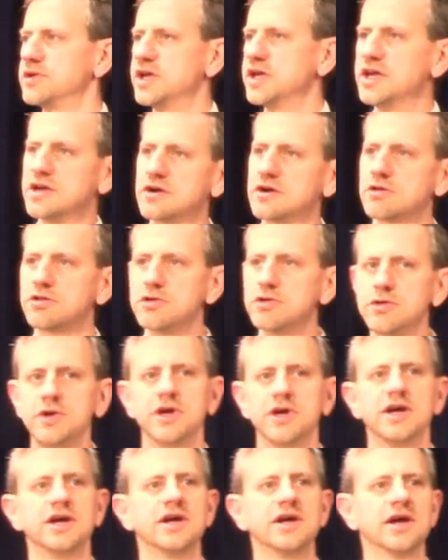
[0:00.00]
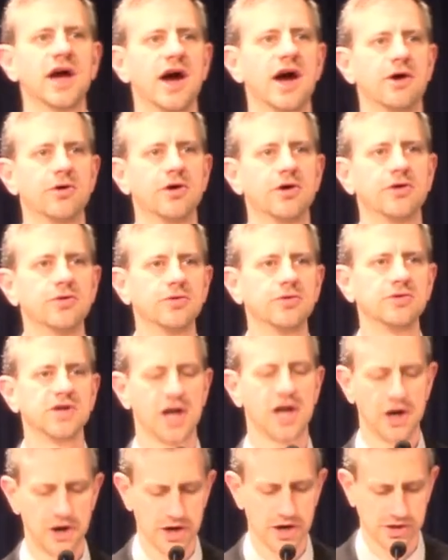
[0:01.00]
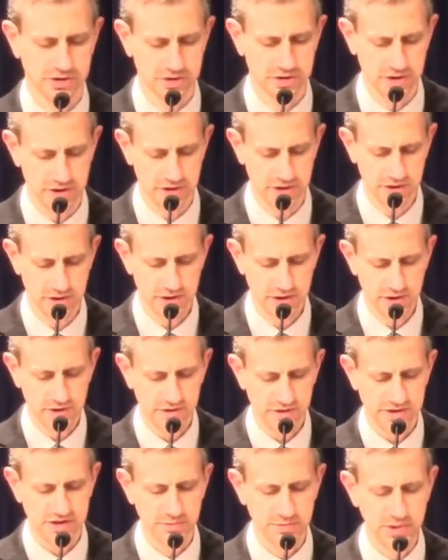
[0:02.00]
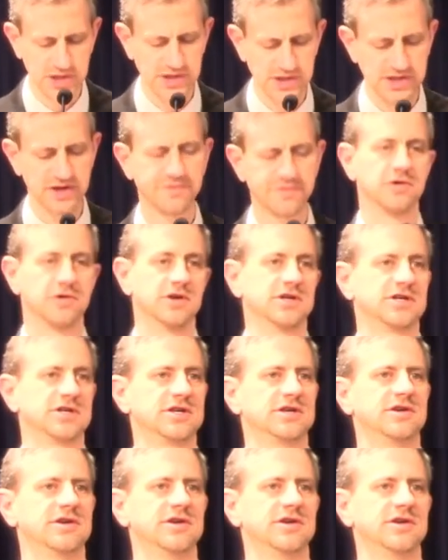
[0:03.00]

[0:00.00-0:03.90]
including our own character, to be different,